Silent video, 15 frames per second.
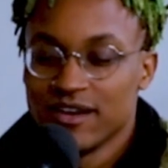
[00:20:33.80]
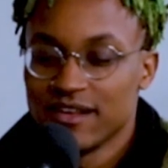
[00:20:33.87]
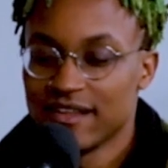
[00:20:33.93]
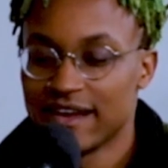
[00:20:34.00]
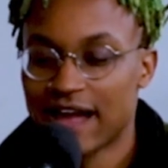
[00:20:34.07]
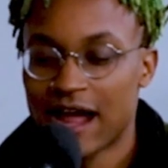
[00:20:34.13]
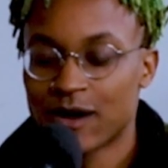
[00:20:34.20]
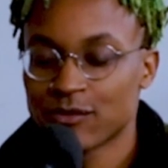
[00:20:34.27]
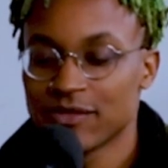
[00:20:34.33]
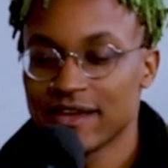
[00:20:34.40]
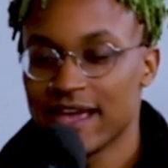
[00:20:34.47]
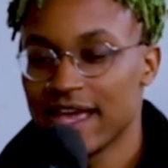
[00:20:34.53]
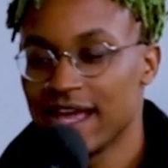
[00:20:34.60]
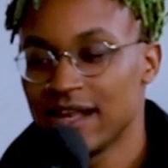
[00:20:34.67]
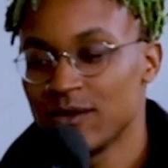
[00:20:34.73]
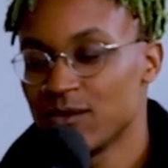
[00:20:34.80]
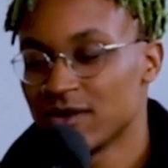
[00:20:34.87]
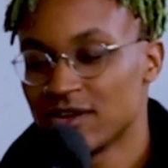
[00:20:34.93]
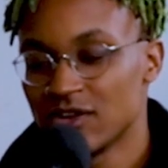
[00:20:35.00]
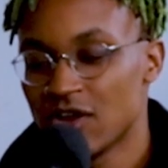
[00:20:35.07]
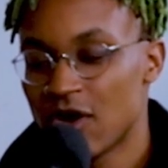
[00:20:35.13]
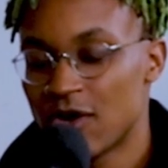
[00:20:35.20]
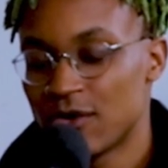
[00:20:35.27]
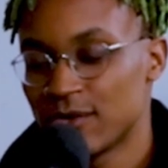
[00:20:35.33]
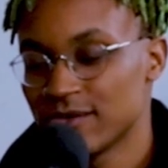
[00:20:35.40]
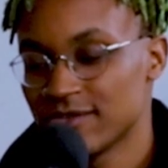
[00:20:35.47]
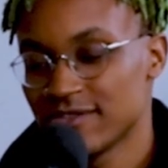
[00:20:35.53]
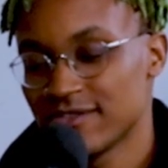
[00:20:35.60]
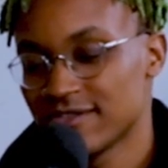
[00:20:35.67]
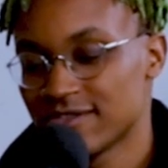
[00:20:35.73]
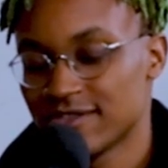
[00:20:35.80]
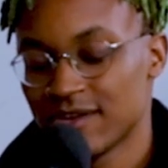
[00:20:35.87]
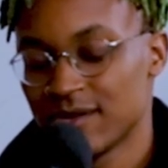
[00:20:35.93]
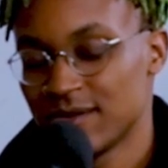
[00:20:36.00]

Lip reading: bro. Like I don't think anyone knows. So it's